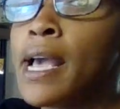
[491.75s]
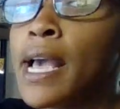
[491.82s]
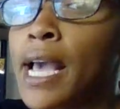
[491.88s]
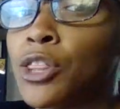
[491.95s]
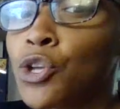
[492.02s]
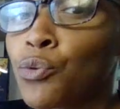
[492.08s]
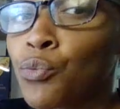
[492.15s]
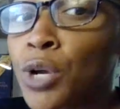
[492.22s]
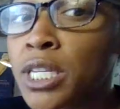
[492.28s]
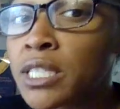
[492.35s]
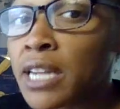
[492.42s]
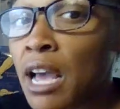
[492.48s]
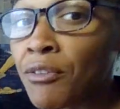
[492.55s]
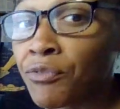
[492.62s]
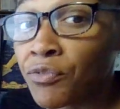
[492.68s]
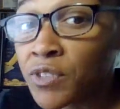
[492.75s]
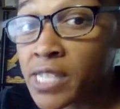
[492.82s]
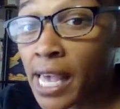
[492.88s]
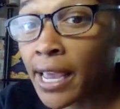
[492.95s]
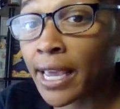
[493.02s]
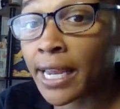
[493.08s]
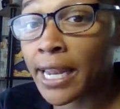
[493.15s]
And the reason I
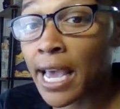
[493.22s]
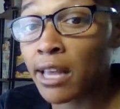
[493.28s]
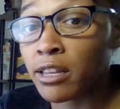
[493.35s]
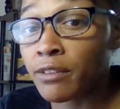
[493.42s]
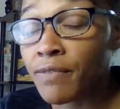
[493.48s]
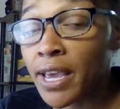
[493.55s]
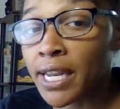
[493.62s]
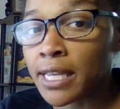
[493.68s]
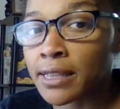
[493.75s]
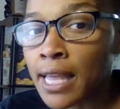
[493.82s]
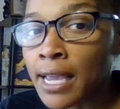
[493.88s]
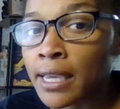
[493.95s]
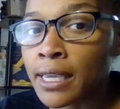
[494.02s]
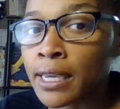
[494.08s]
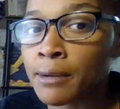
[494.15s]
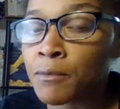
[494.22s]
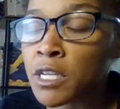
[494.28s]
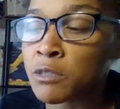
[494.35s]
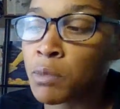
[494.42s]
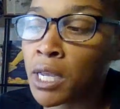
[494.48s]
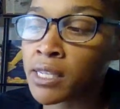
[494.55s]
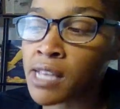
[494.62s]
say an elevated thinking
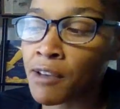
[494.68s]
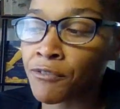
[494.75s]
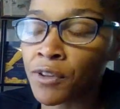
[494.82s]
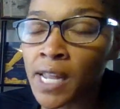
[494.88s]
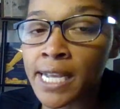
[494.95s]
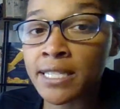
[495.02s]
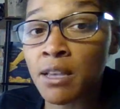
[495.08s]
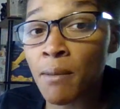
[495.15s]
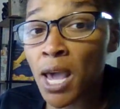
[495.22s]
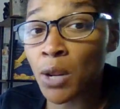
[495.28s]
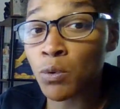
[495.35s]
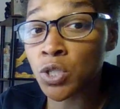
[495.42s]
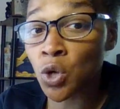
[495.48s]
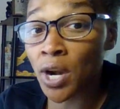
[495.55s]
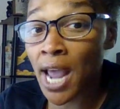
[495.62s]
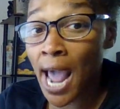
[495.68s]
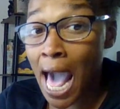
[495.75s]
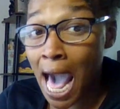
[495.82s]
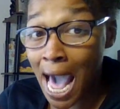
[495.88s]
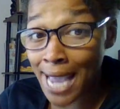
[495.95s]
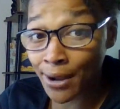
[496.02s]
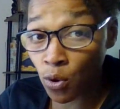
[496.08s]
is because I feel like somebody was on a
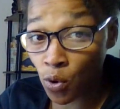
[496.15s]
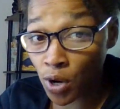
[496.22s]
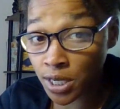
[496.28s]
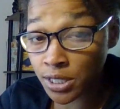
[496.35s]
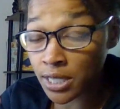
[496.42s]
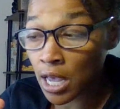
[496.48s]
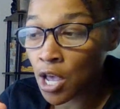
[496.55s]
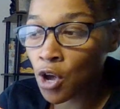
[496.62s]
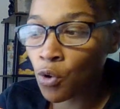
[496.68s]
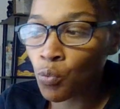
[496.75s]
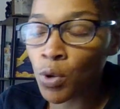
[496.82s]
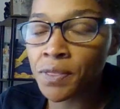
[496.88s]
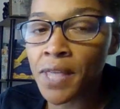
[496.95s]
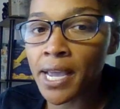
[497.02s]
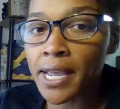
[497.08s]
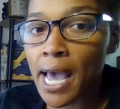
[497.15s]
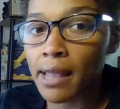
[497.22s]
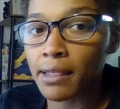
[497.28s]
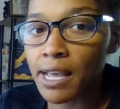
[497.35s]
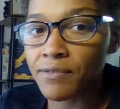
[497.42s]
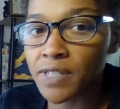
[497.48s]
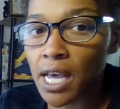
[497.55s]
high horse when they
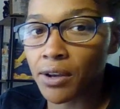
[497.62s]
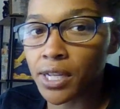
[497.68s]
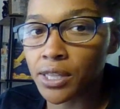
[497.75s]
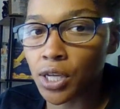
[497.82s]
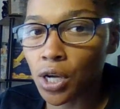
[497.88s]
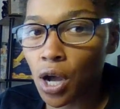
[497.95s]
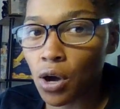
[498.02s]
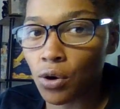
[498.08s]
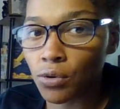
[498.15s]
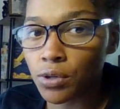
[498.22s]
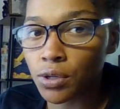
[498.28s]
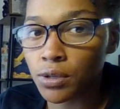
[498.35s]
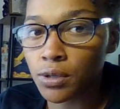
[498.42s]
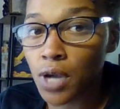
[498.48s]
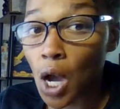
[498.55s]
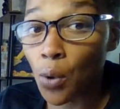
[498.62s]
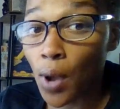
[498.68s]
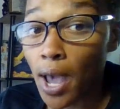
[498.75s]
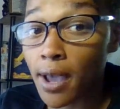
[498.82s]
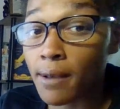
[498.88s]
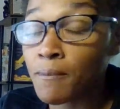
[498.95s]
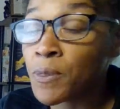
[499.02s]
got left out in the cold.
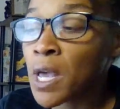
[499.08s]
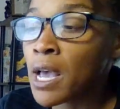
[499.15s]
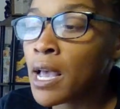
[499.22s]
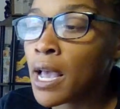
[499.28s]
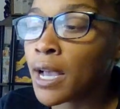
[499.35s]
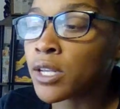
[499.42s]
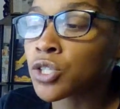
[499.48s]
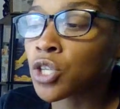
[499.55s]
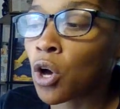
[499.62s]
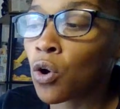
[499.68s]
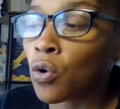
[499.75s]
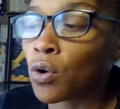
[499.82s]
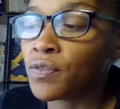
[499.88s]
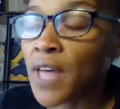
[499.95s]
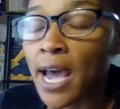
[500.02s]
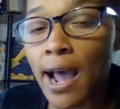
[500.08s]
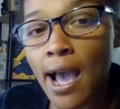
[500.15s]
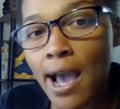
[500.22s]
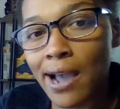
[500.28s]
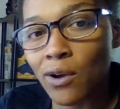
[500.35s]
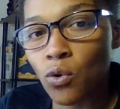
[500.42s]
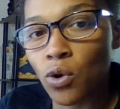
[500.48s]
Okay, and so that
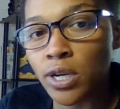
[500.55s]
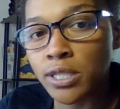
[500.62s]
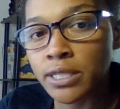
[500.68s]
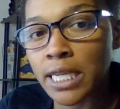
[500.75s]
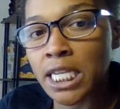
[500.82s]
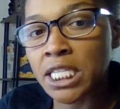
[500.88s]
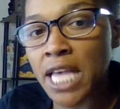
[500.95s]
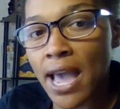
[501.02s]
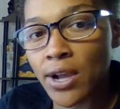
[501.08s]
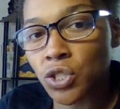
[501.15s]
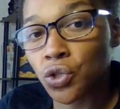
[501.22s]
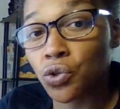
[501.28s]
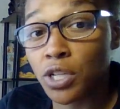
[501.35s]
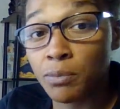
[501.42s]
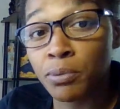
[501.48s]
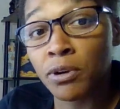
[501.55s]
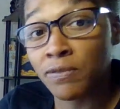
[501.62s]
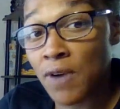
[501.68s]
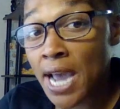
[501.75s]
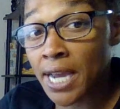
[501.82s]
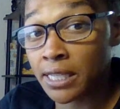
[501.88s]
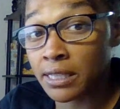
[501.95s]
high horse is actually
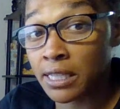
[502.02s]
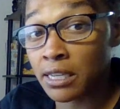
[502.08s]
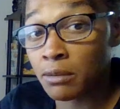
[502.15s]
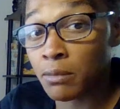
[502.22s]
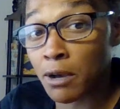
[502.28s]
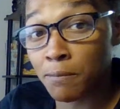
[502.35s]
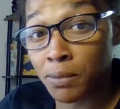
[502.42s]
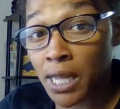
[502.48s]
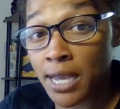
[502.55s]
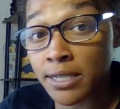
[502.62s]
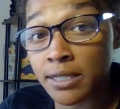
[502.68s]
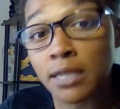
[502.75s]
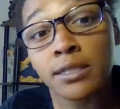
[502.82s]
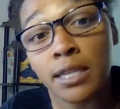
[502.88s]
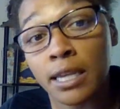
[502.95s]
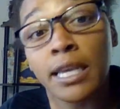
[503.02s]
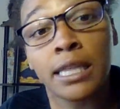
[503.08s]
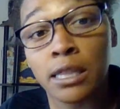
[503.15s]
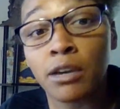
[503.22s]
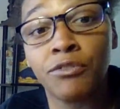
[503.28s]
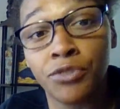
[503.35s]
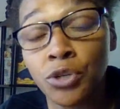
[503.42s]
providing them a place to
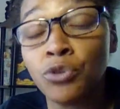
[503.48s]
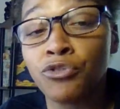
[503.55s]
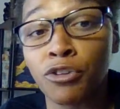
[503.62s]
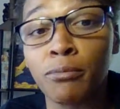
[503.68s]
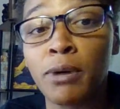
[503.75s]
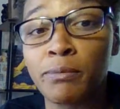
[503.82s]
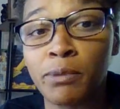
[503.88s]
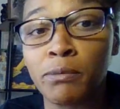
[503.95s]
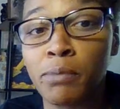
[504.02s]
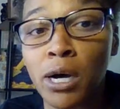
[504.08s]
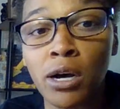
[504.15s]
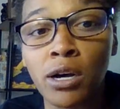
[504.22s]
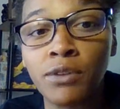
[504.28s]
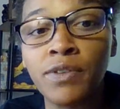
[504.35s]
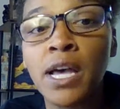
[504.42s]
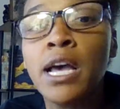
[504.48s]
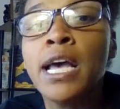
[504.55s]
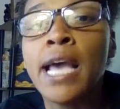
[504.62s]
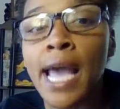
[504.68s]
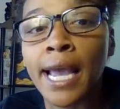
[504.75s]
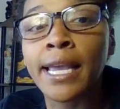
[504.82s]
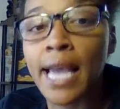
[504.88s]
get the view from up above
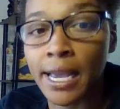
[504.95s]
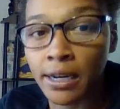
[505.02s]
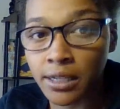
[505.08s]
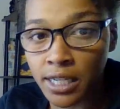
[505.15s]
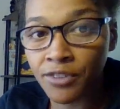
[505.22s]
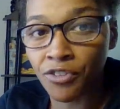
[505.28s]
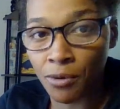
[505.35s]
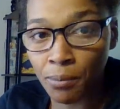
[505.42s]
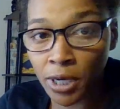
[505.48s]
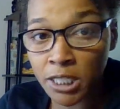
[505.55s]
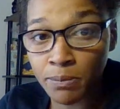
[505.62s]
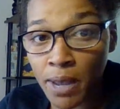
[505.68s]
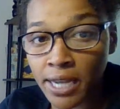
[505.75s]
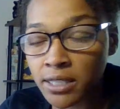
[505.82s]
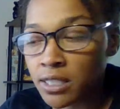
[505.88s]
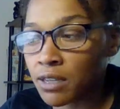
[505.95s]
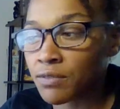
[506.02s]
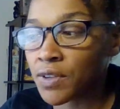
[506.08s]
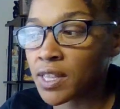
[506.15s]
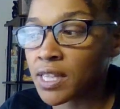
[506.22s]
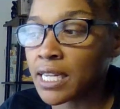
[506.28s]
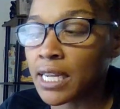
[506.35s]
and gain a different
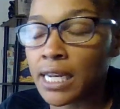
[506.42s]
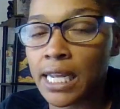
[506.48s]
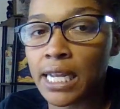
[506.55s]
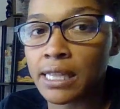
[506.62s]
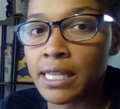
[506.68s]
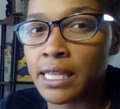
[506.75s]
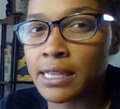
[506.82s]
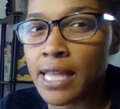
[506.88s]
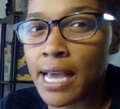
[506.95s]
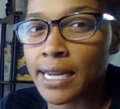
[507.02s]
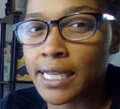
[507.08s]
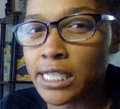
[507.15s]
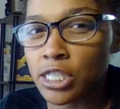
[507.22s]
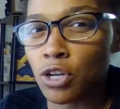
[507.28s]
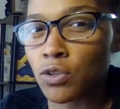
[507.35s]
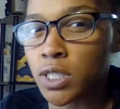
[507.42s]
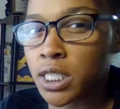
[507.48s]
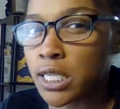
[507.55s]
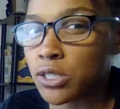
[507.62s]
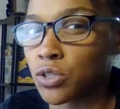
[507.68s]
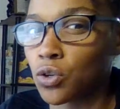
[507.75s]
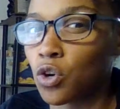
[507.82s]
perspective than that
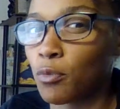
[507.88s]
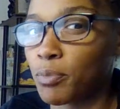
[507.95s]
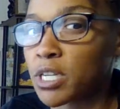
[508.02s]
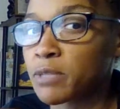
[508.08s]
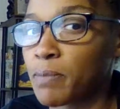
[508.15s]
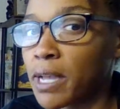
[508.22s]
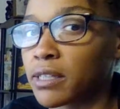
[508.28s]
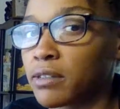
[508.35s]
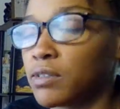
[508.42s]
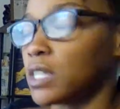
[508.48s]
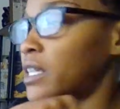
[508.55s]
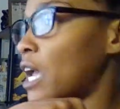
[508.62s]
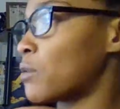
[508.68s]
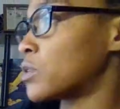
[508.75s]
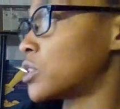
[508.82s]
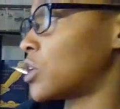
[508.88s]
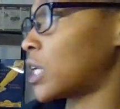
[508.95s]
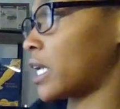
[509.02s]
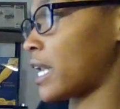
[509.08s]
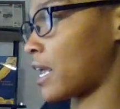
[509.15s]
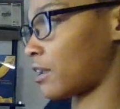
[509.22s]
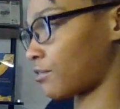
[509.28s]
egotistical perspective that they was
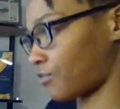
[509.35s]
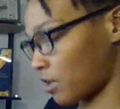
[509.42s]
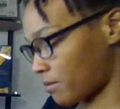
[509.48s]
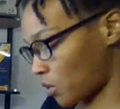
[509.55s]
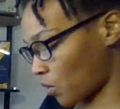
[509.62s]
looking at it from.